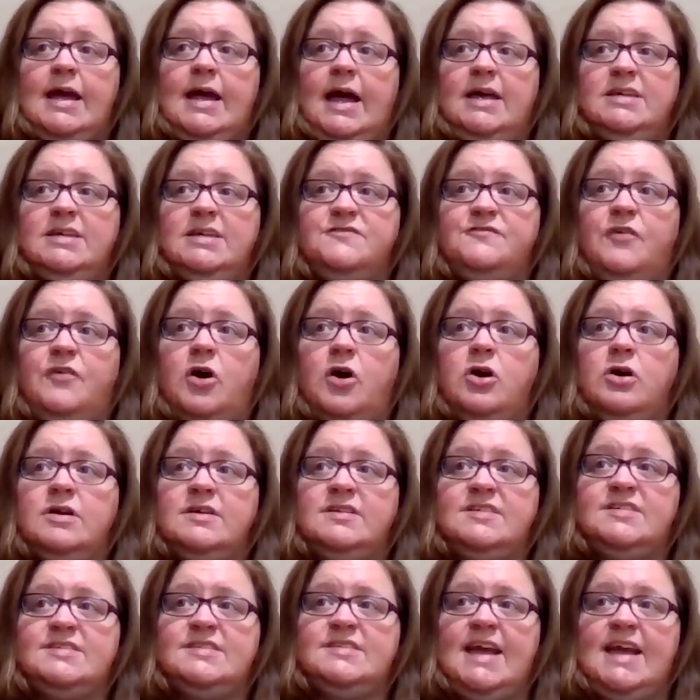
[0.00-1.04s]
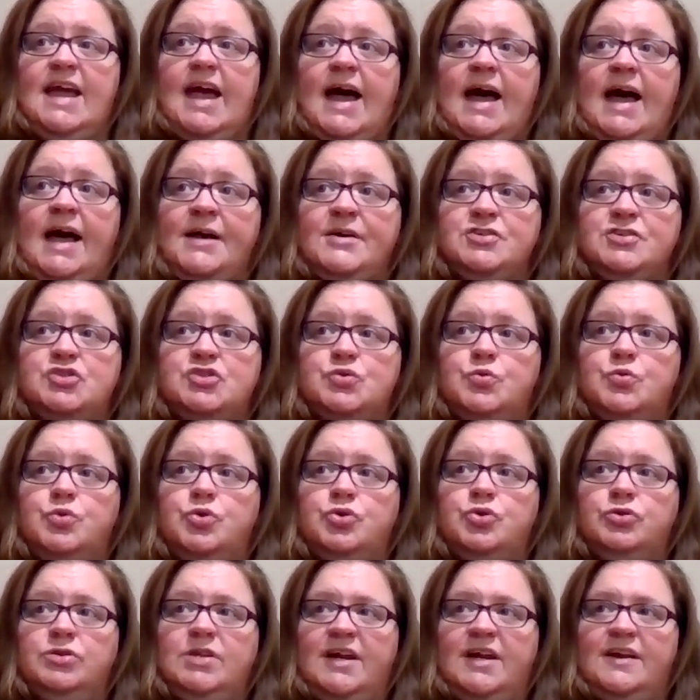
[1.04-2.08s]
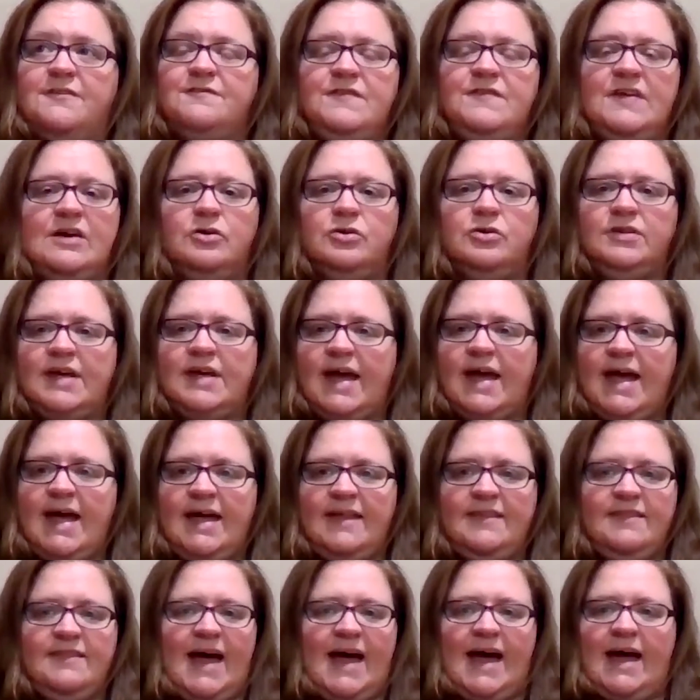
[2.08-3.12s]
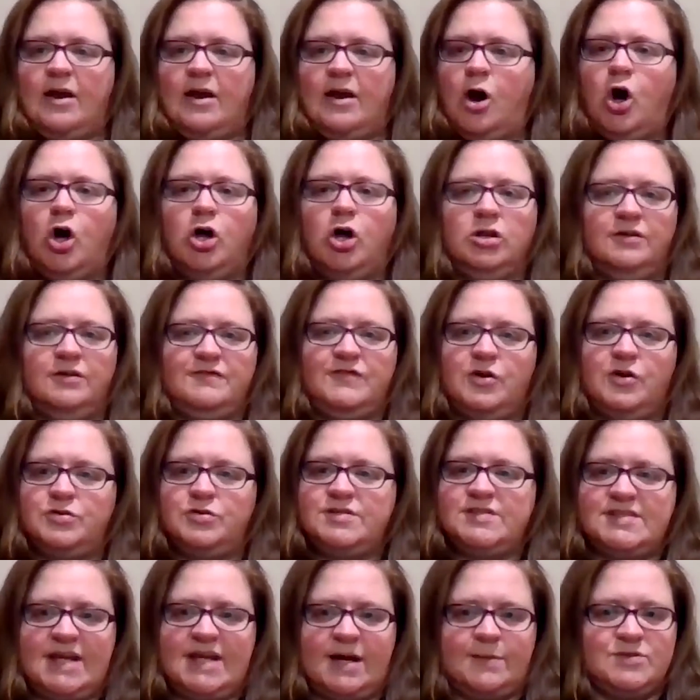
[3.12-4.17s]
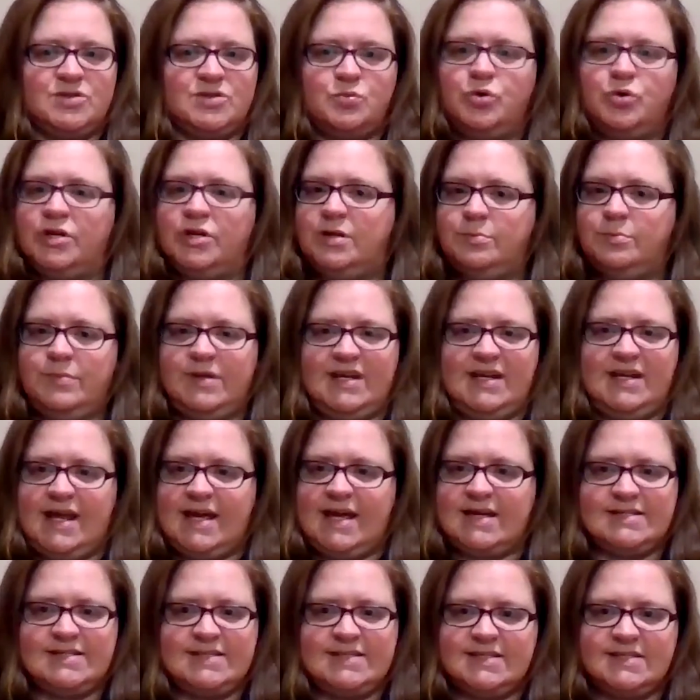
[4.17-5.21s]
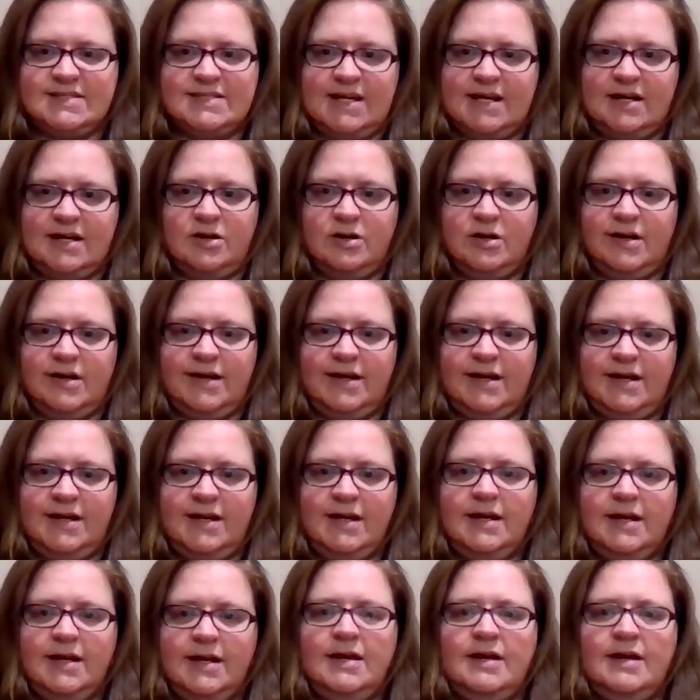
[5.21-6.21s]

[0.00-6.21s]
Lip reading: As far as the actual like field ed, that all of those steps wouldn't be necessary,